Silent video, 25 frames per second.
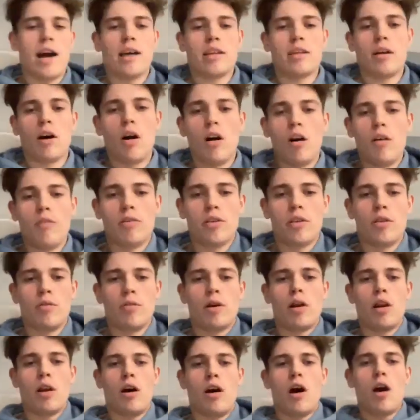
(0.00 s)
and half of the
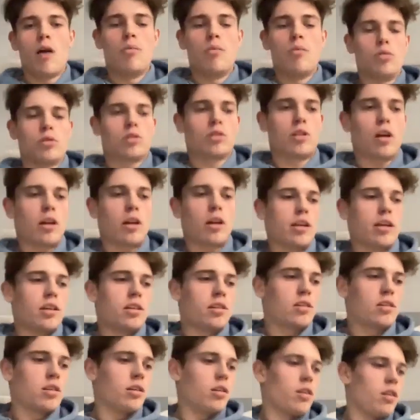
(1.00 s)
reliable
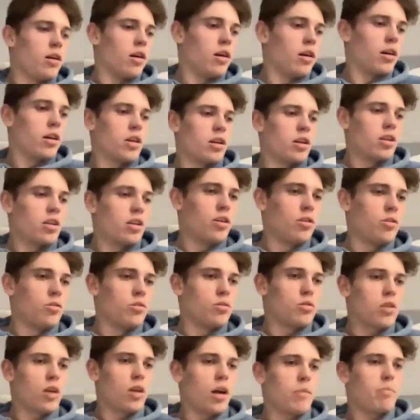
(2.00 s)
studies are going to
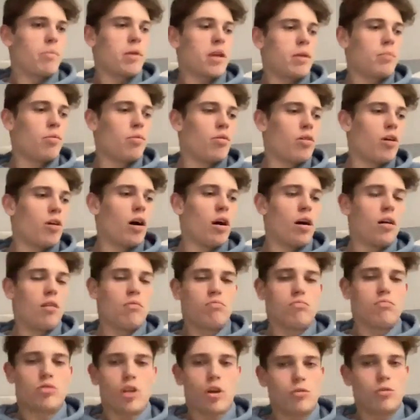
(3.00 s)
use like people that
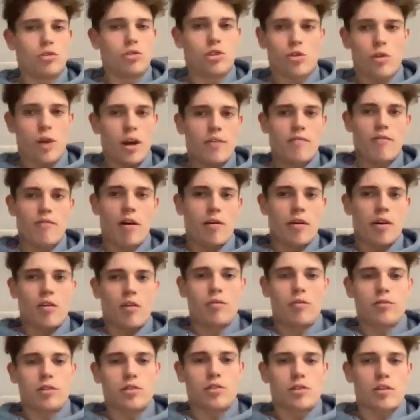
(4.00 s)
don't train very
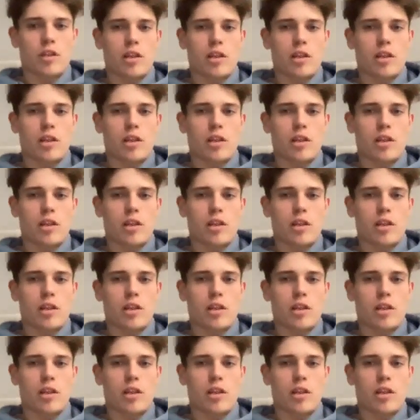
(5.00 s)
often,